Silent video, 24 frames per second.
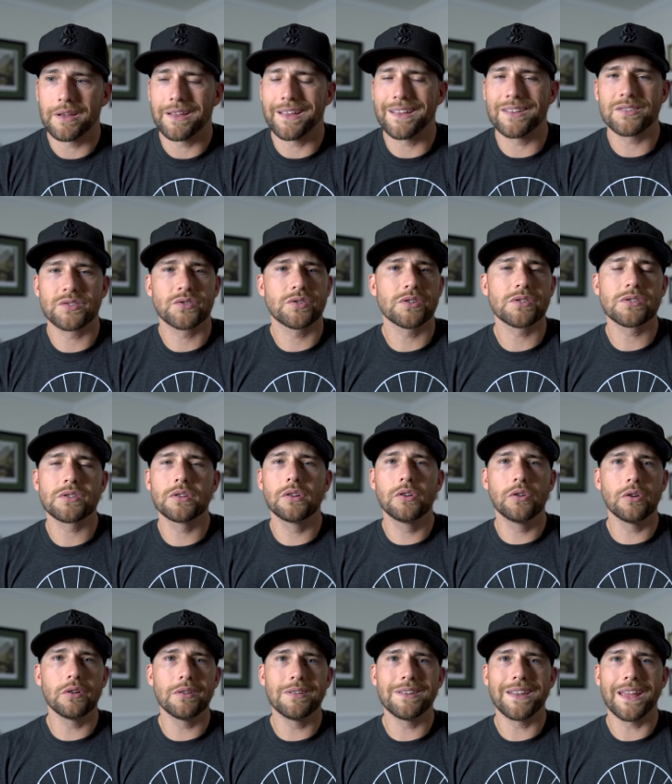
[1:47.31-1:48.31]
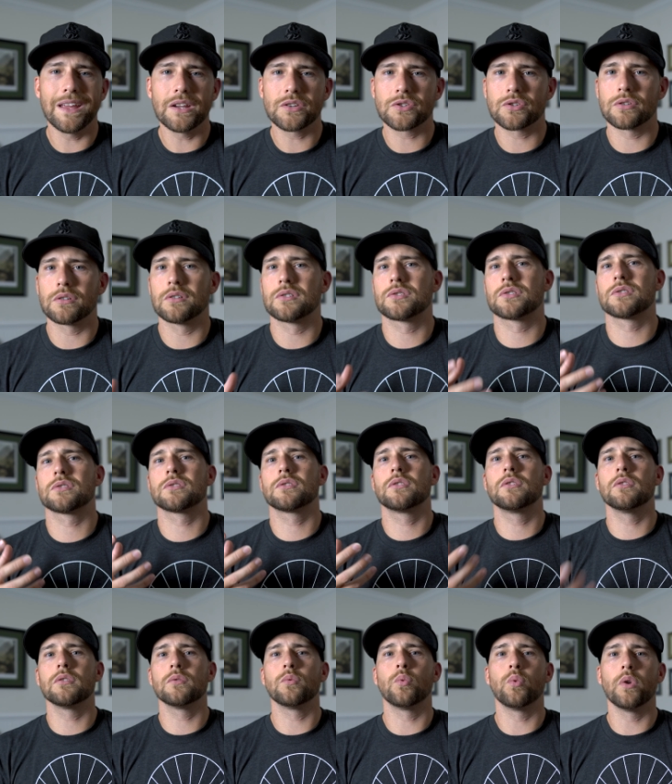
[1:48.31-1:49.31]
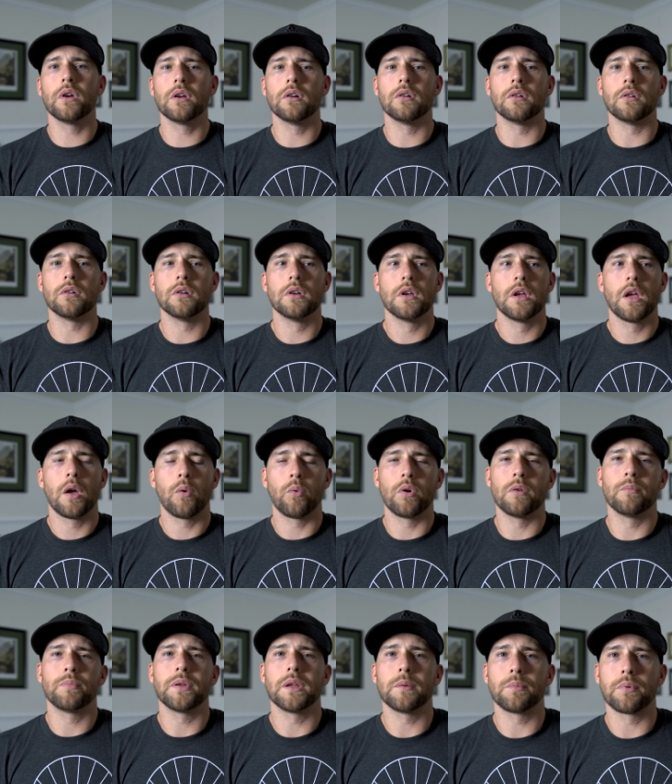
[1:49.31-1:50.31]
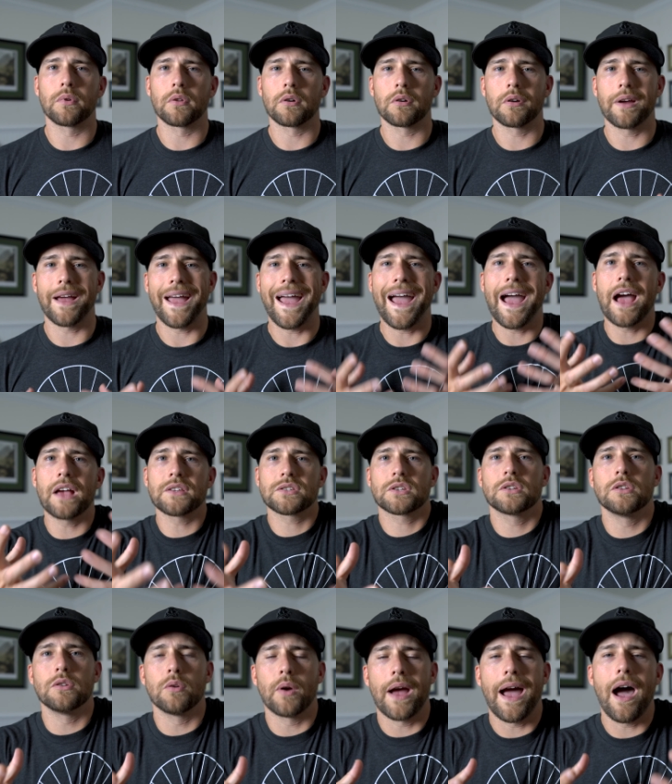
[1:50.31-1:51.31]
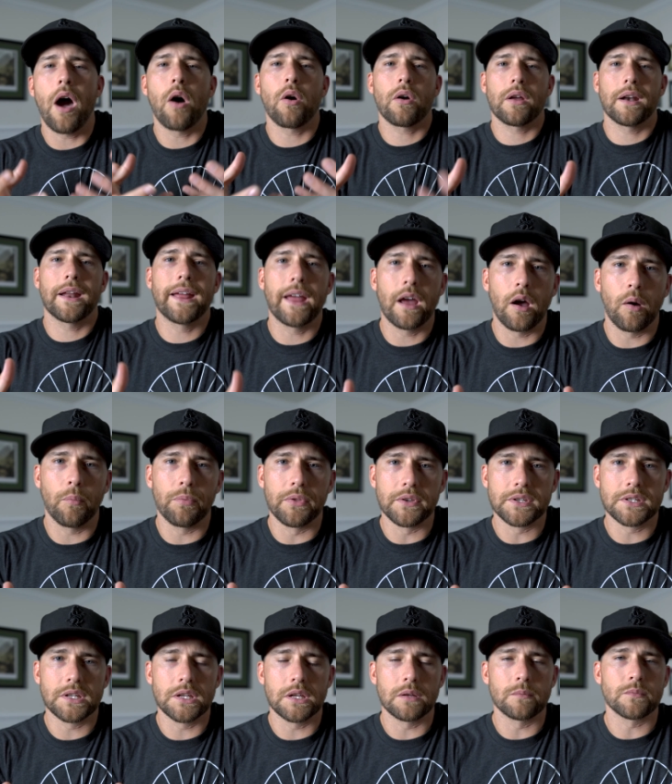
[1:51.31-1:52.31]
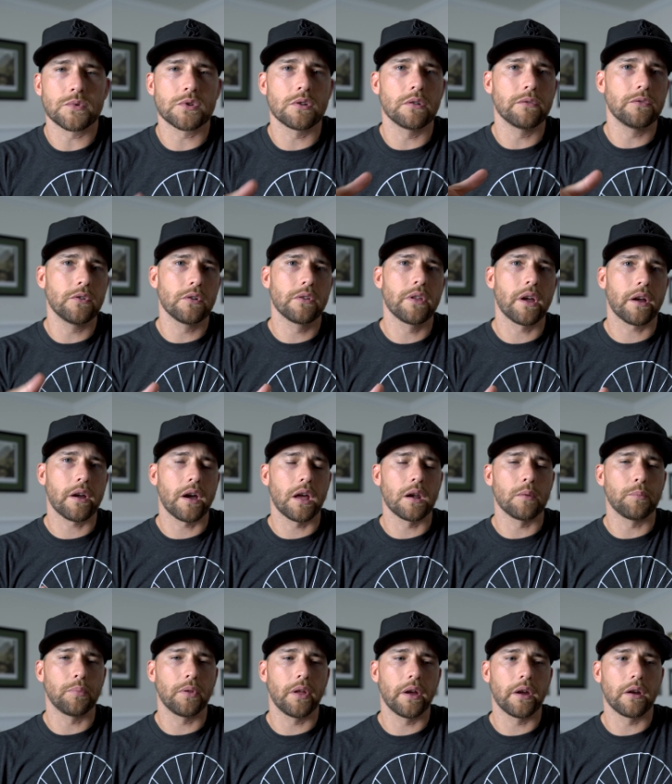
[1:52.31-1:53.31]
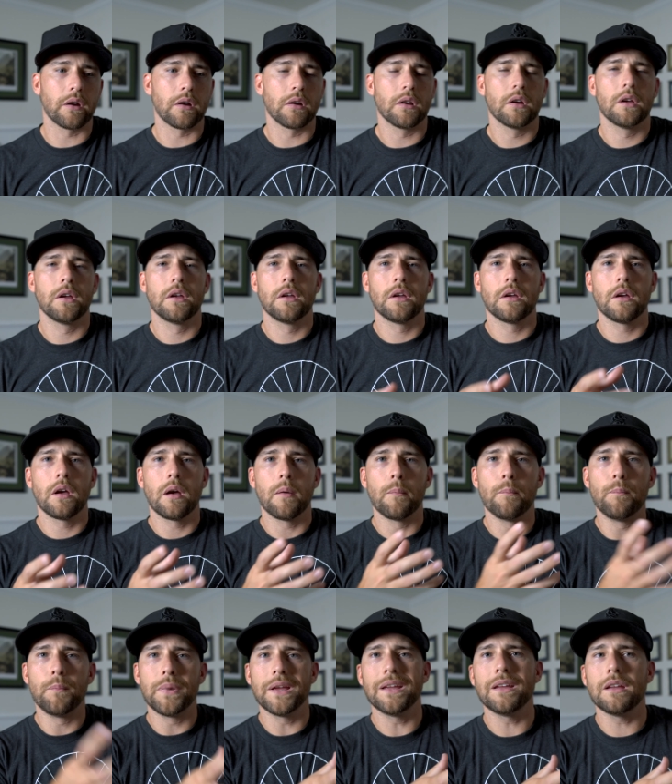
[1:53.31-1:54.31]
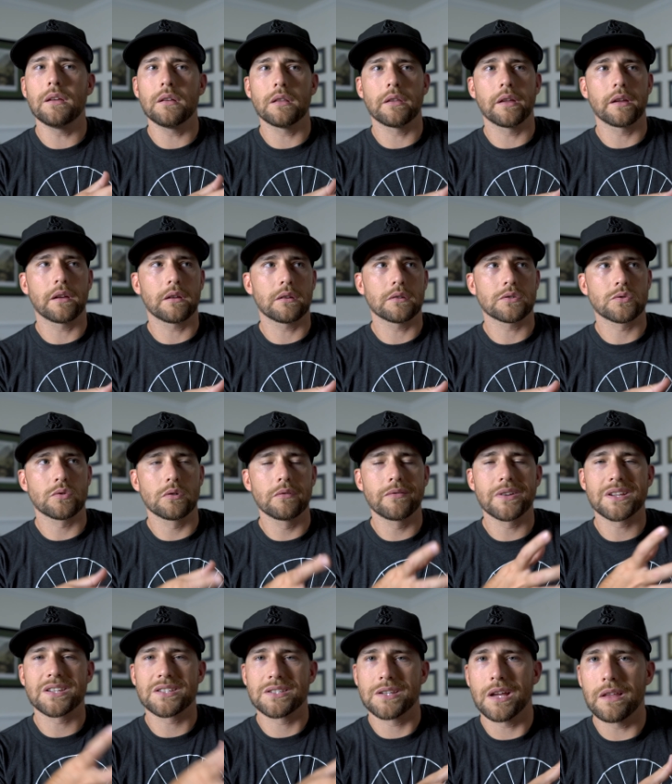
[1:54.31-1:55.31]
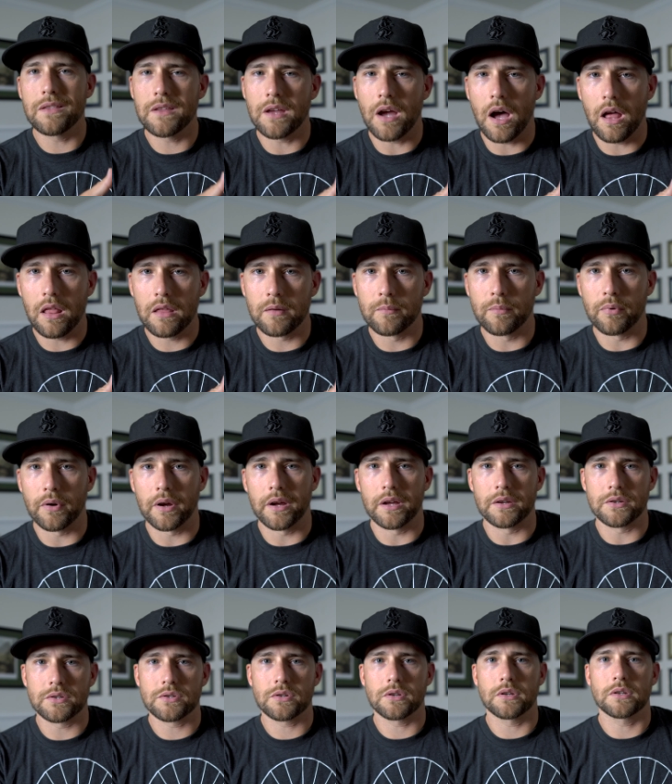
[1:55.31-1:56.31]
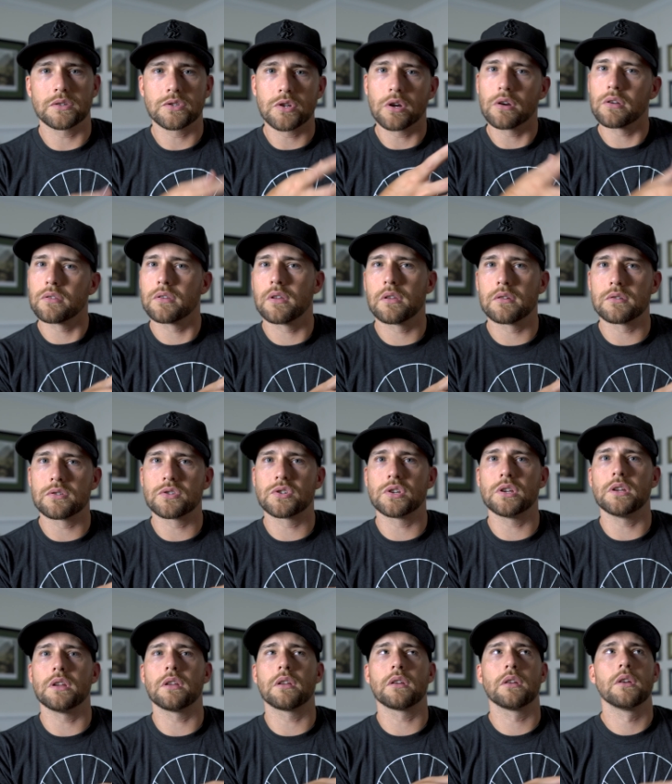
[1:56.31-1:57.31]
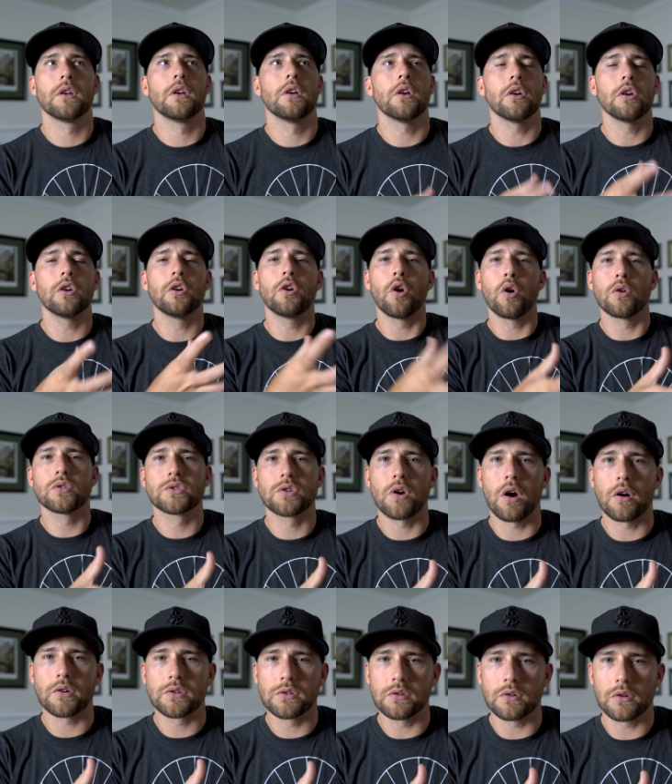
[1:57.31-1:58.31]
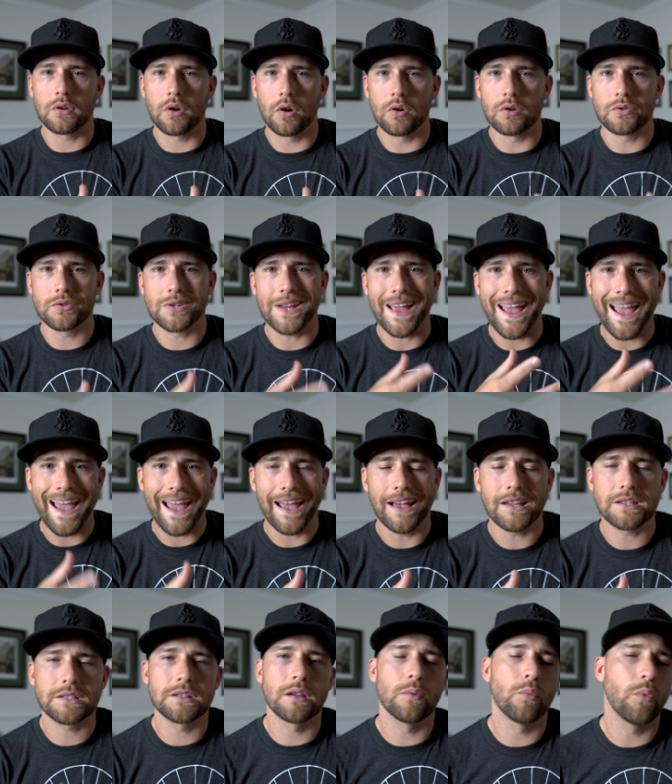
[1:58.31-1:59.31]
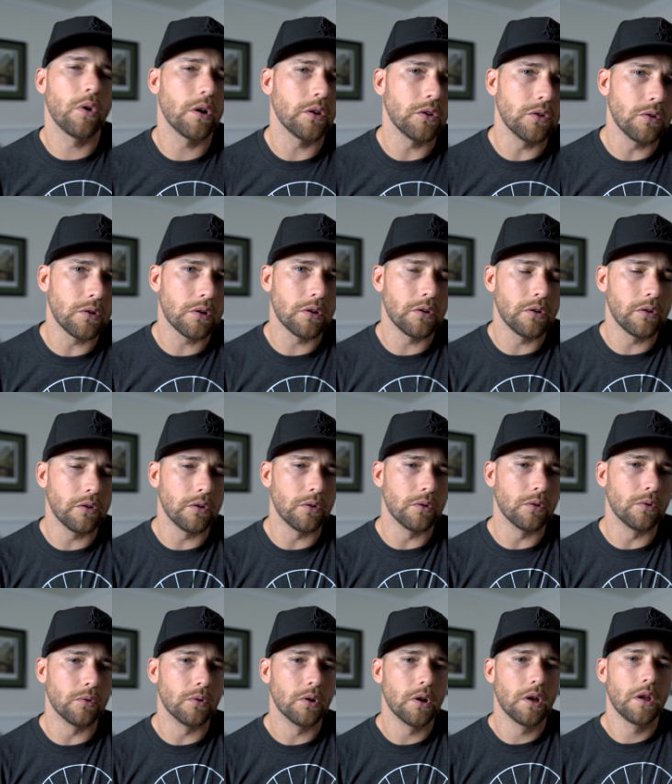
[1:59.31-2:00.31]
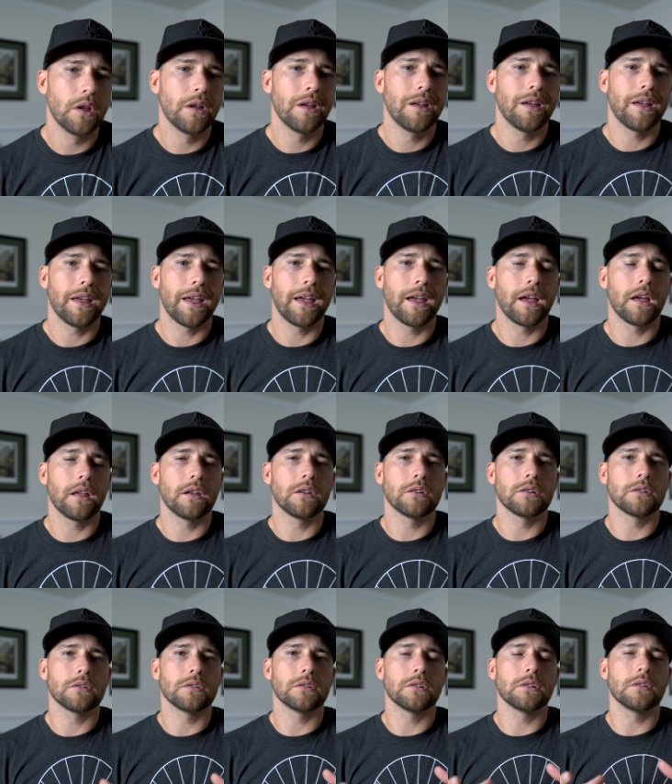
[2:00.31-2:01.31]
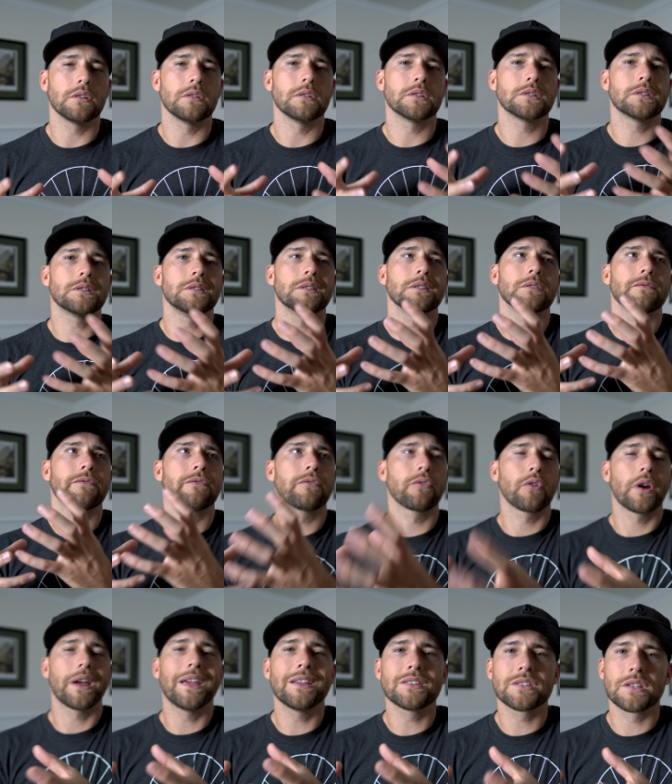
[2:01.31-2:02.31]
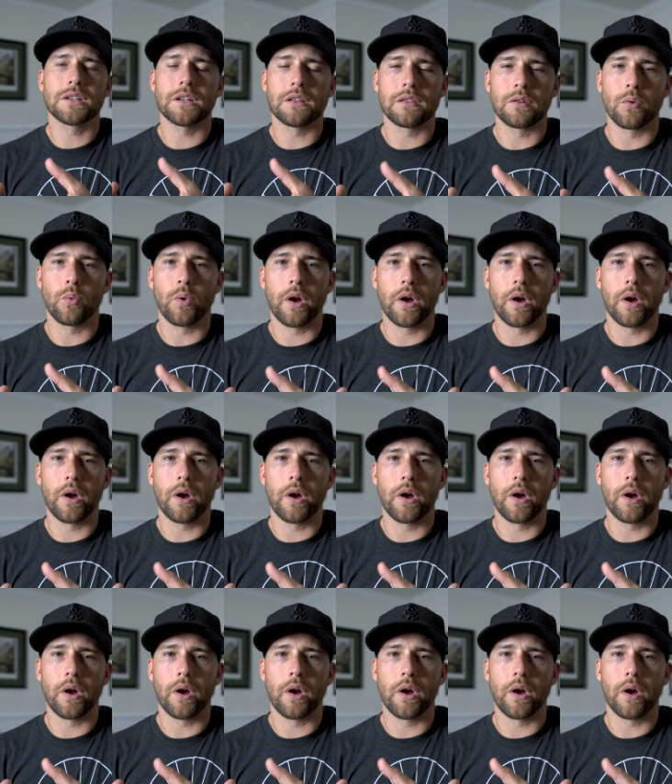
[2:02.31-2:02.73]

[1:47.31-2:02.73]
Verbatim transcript: It's just good nature. It's just goodwill when people are asking you, how can I help the team? So if you're that kind of player, be like, sort of extend the olive branch, like turn the other cheek, go talk to your coach, ask them what you can do, and phrase it in the